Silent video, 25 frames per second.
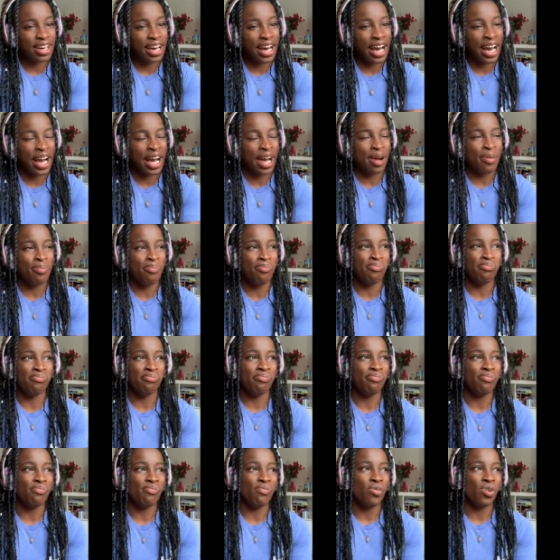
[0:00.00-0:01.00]

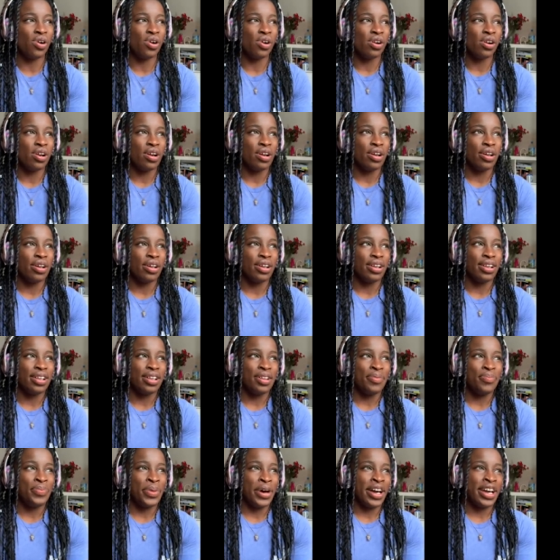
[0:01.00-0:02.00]

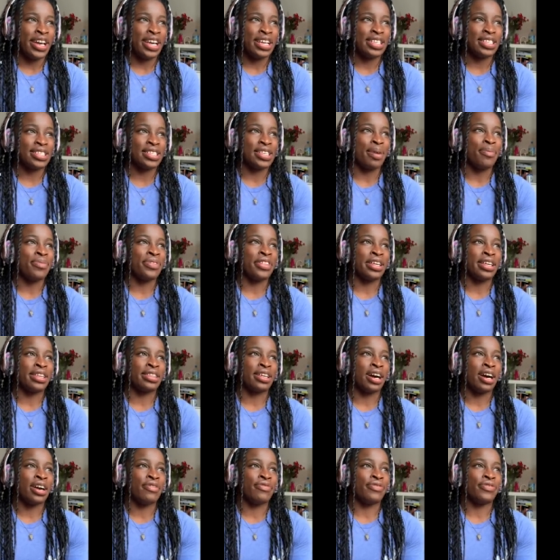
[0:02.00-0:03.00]
But it's something
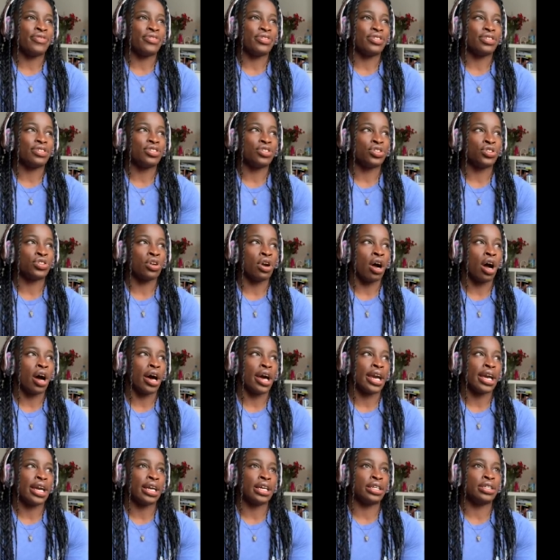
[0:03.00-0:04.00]
that I've
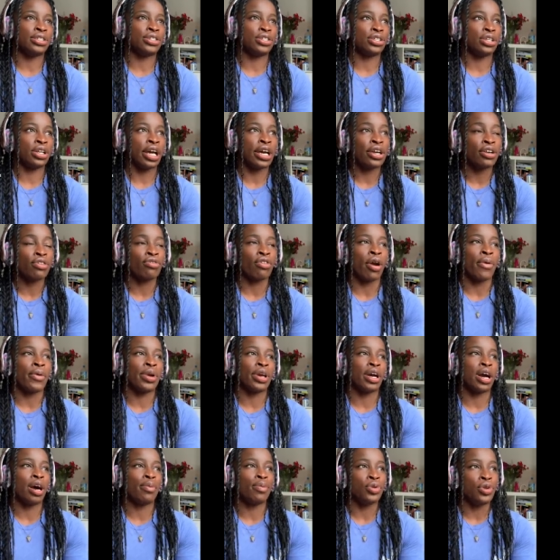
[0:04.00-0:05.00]
tried, like
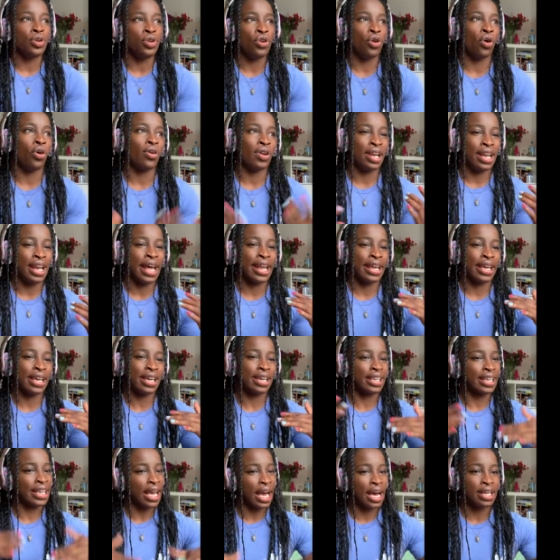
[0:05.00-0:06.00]
growing up, not let
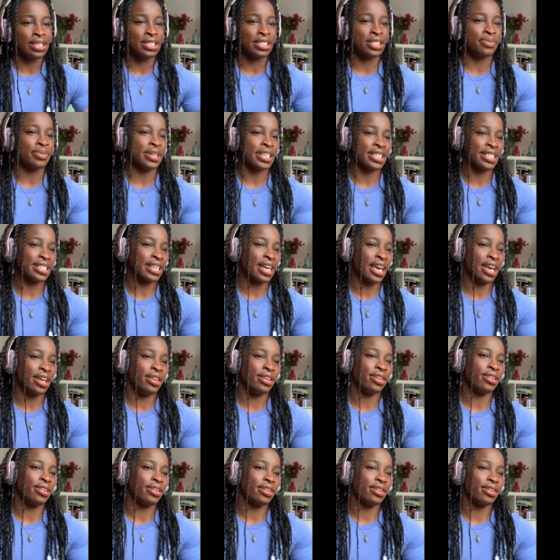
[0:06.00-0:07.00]
it get under my
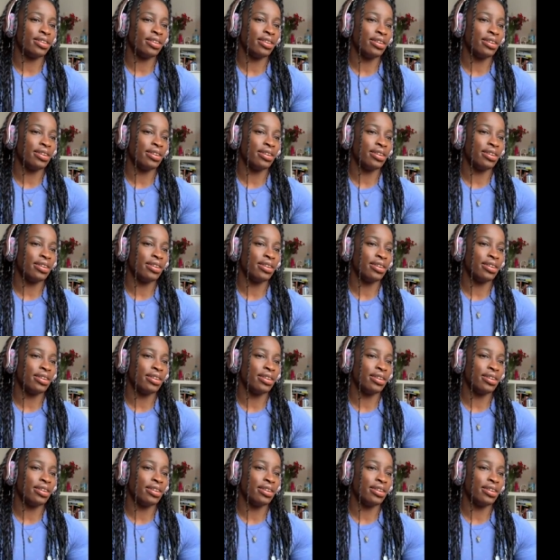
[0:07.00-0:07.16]
skin.